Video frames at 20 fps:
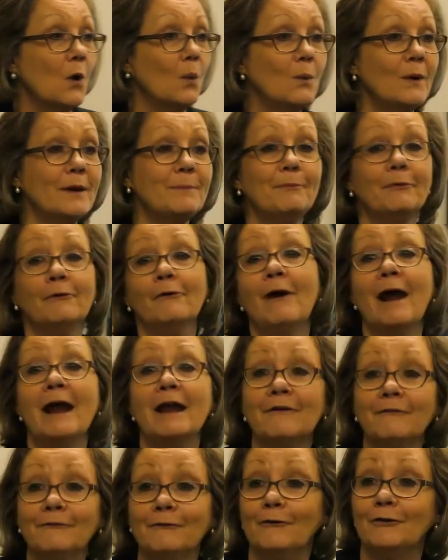we
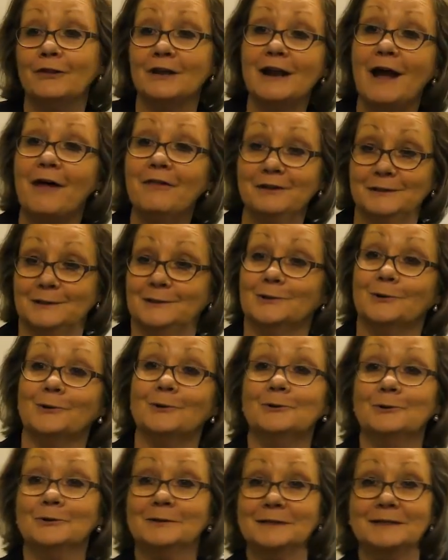pray for the other
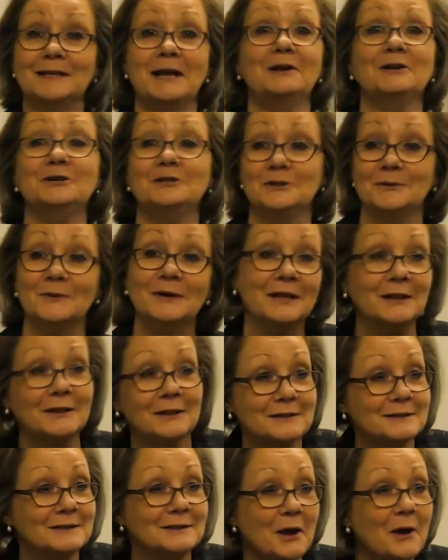schools that are doing
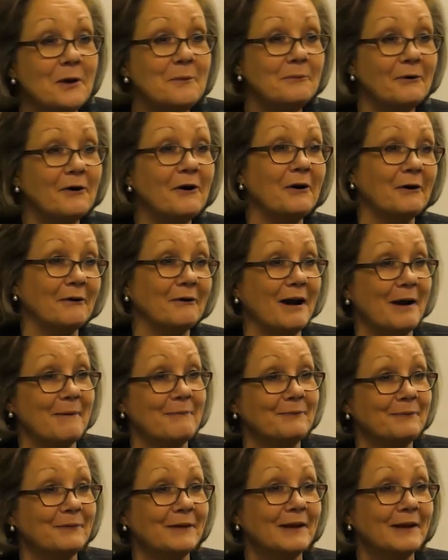the SO program.